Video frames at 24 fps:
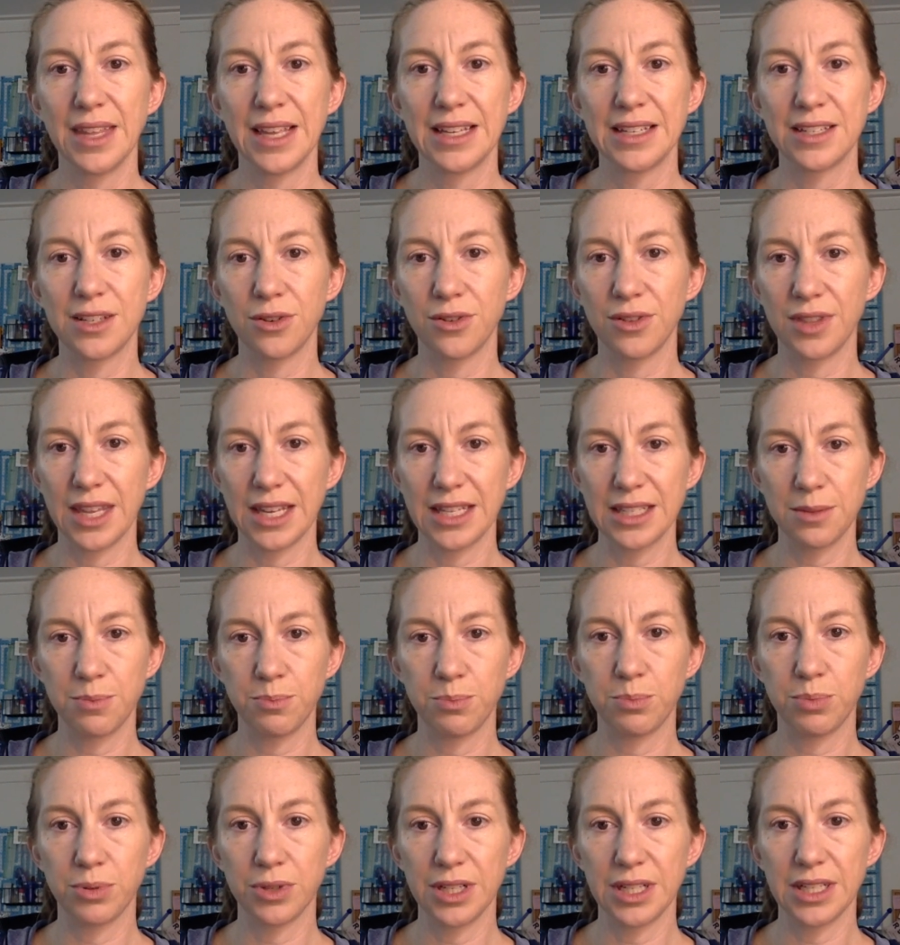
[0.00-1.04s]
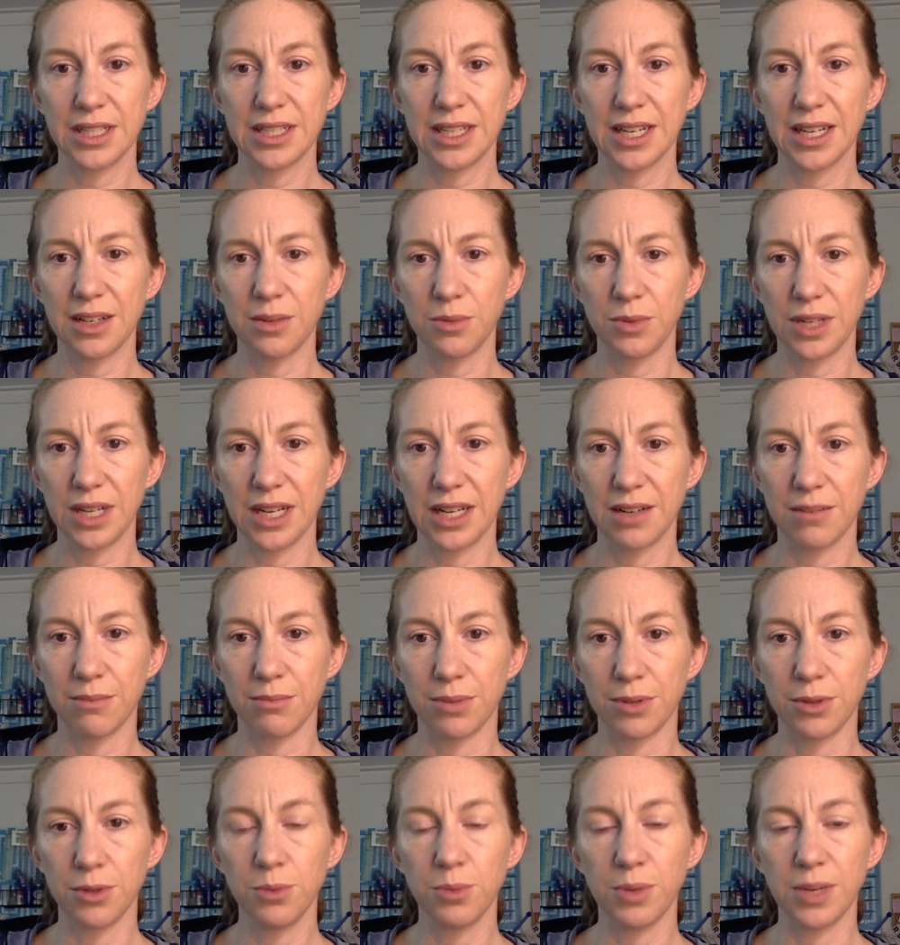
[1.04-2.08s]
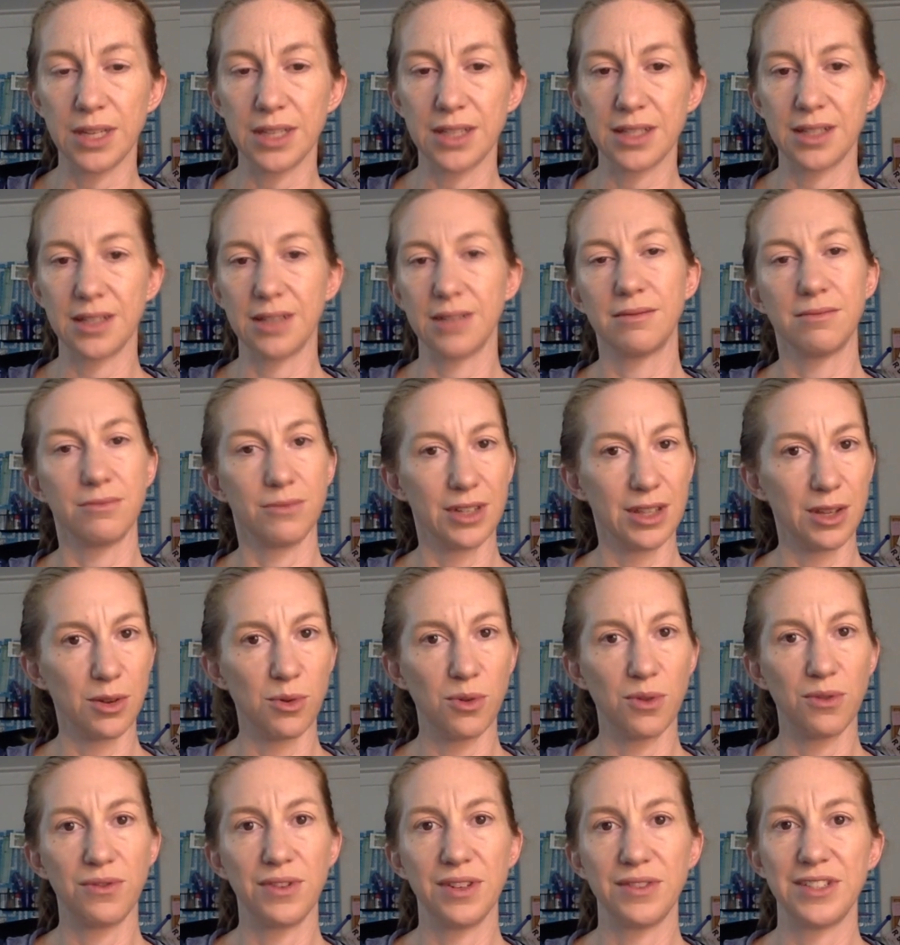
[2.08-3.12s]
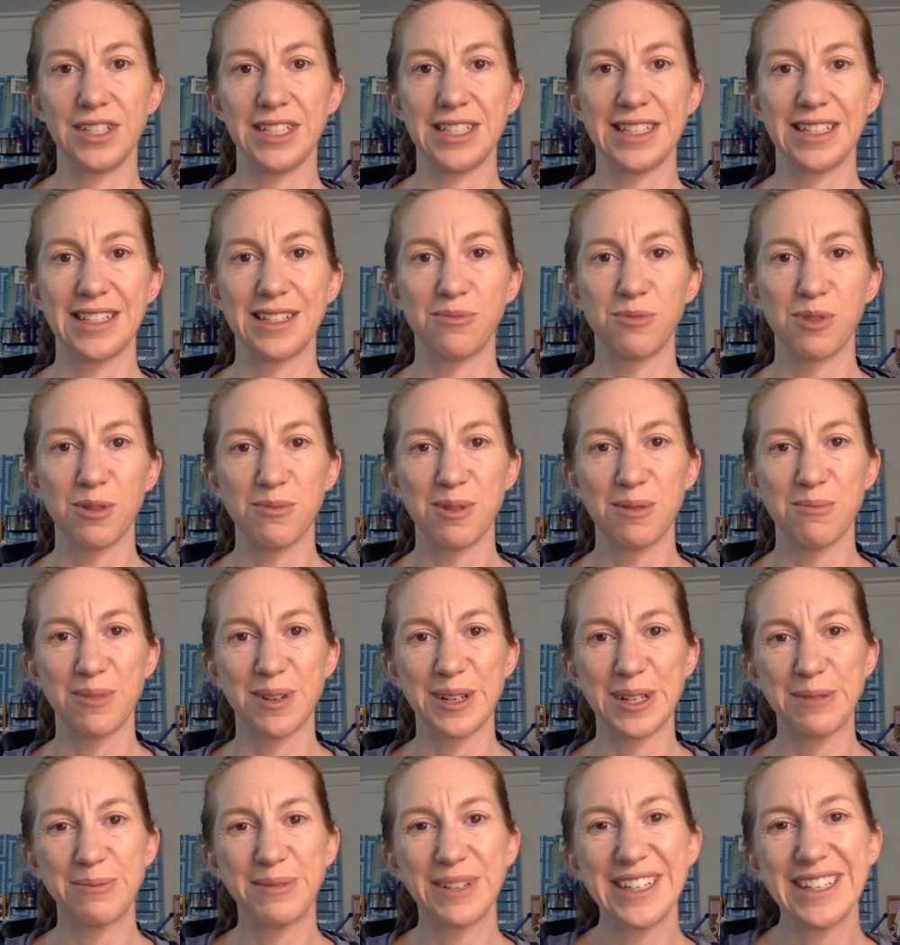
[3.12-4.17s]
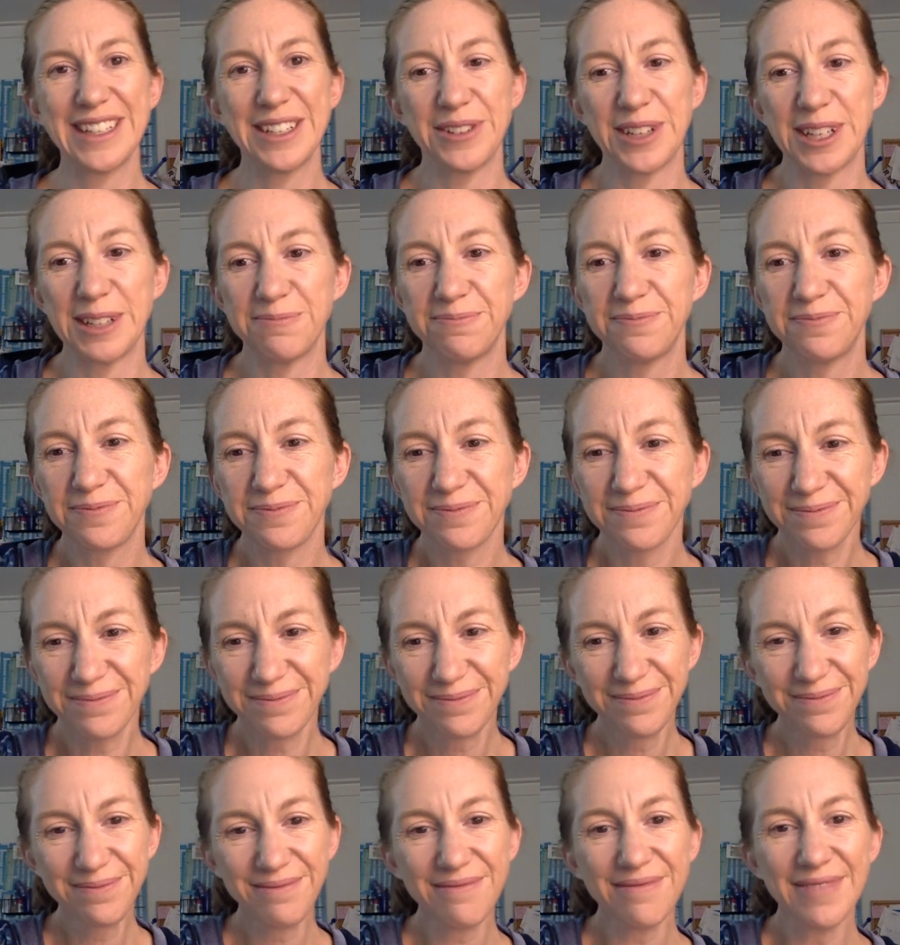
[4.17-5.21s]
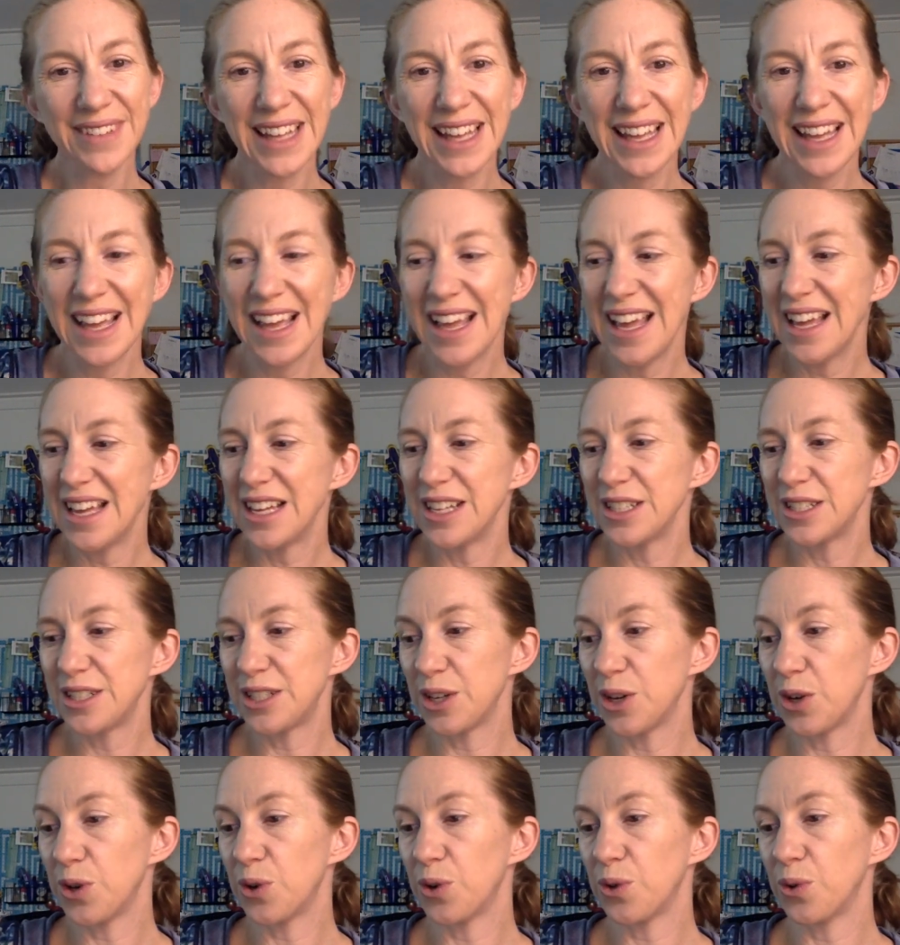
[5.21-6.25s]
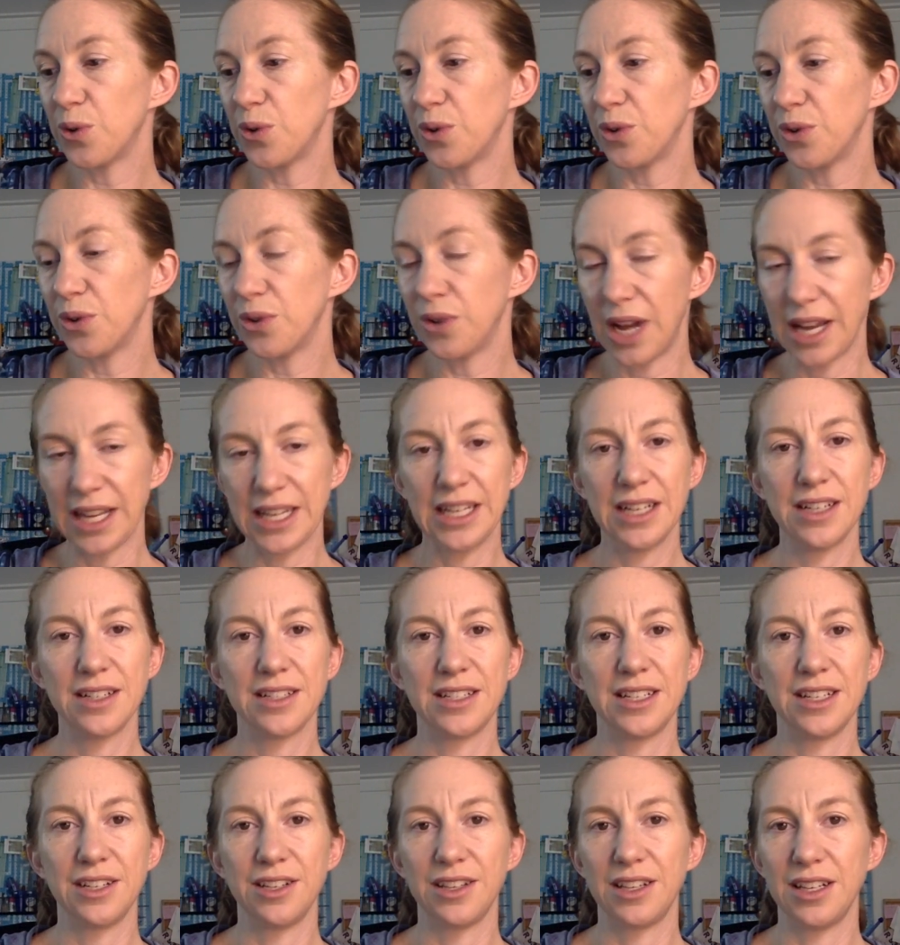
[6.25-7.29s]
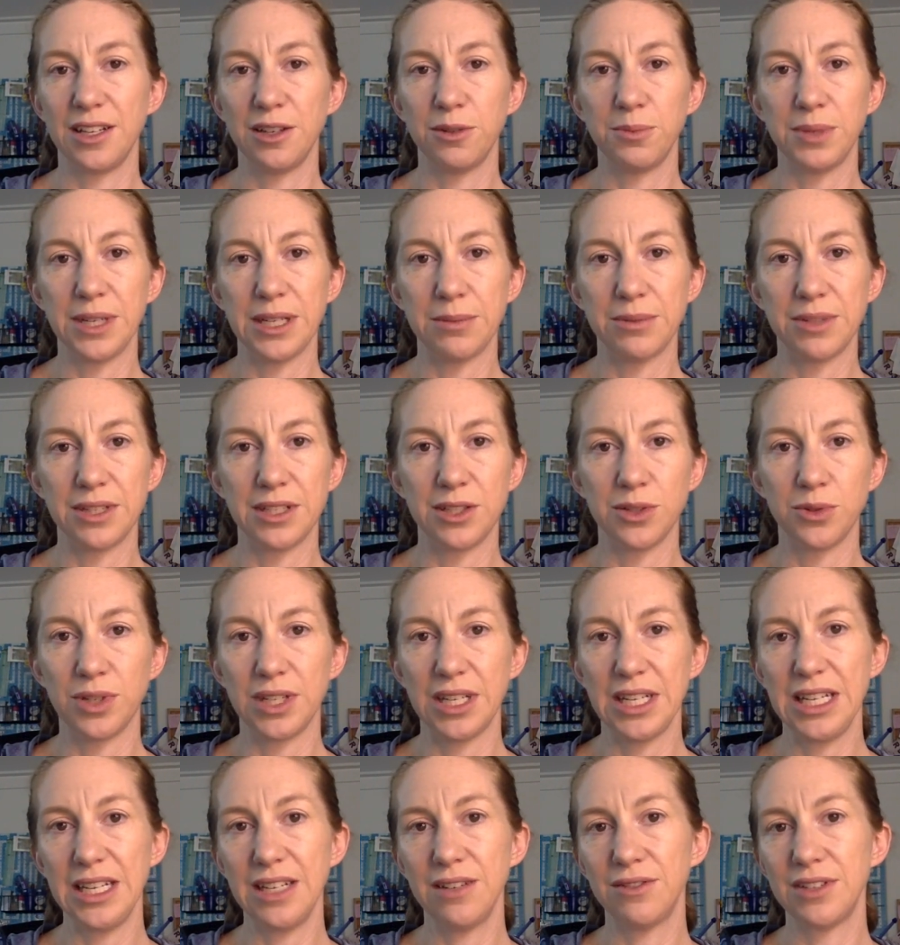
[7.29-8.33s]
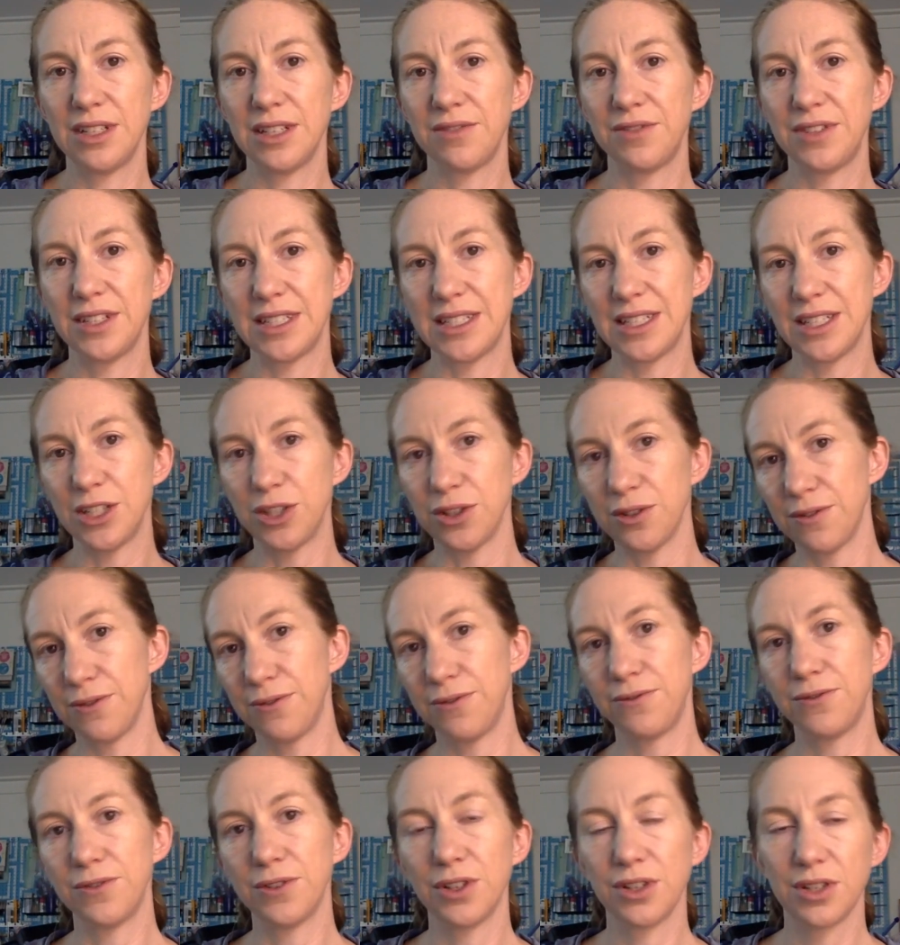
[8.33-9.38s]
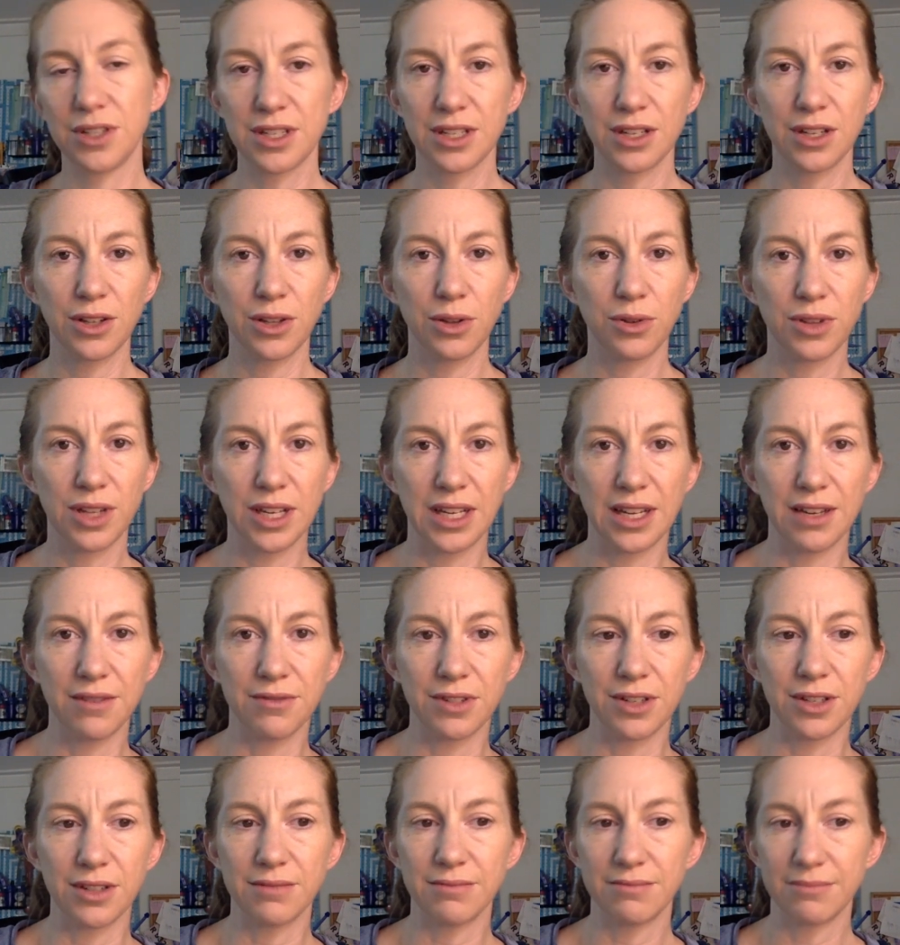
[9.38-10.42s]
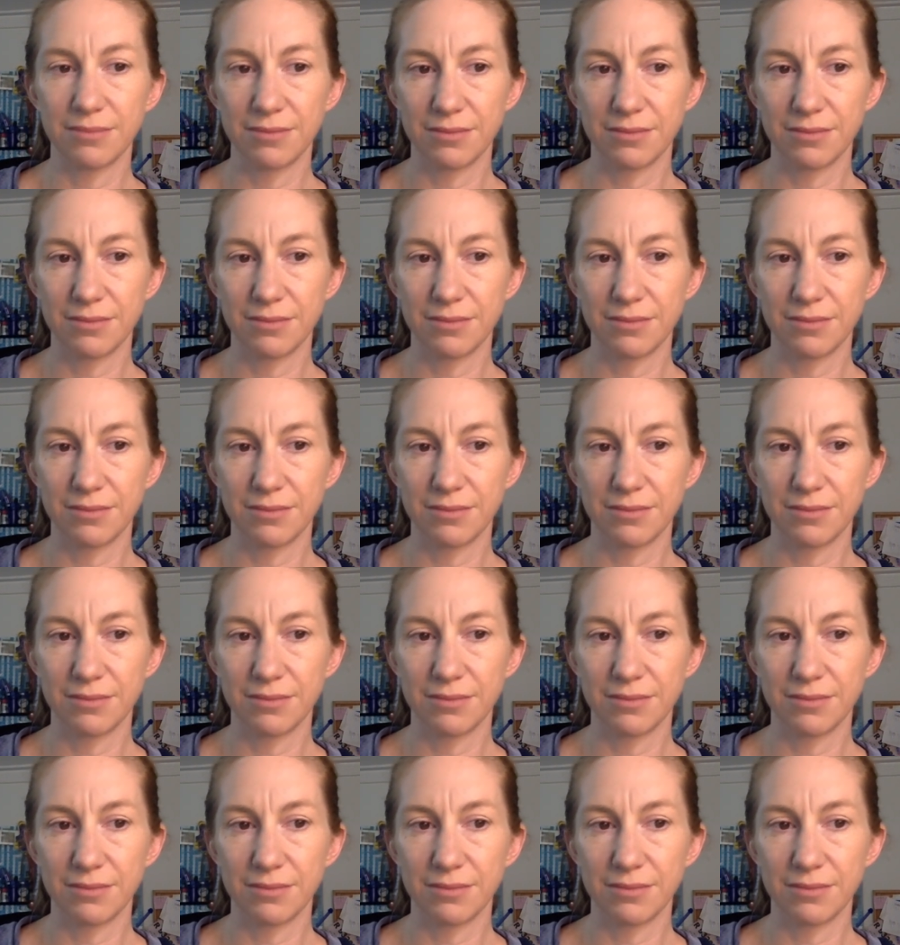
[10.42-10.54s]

So that's pretty exciting. We kind of blew past it with a whole 56 more members. But anyway, so I guarantee you that you'll be able to do it even if this is your first clothing ever.